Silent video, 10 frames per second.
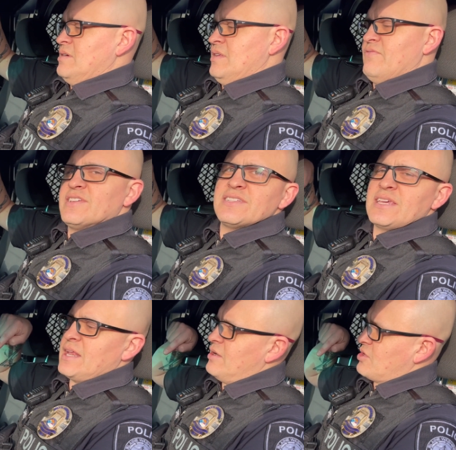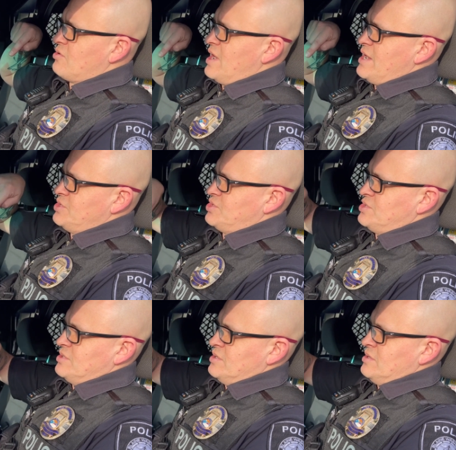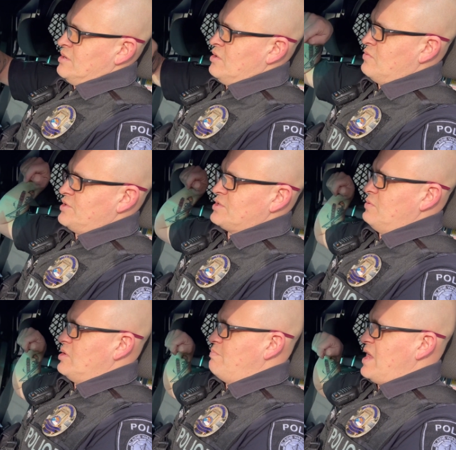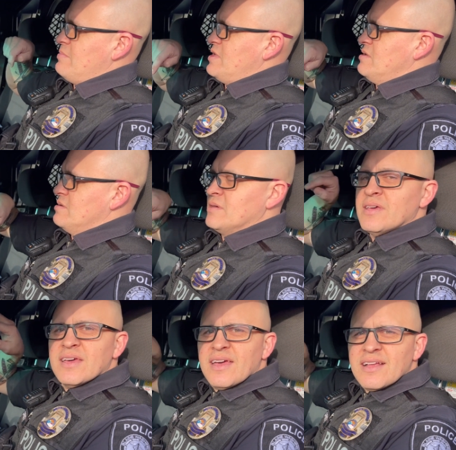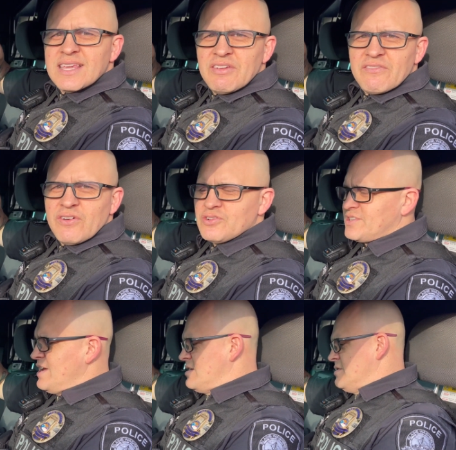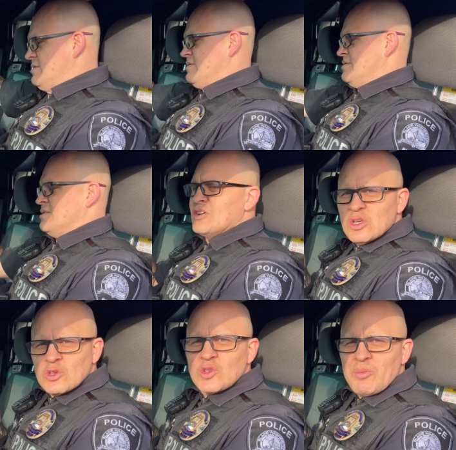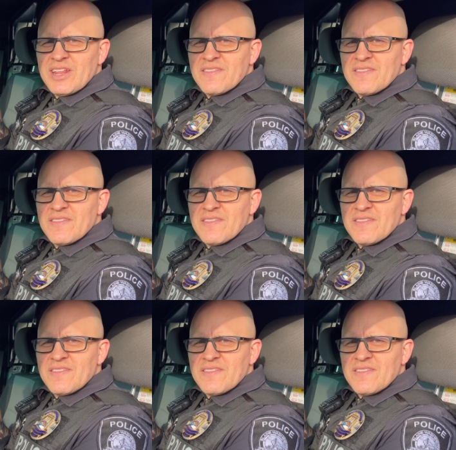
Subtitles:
investigating a crash, rescuing a baby, and giving first aid. So many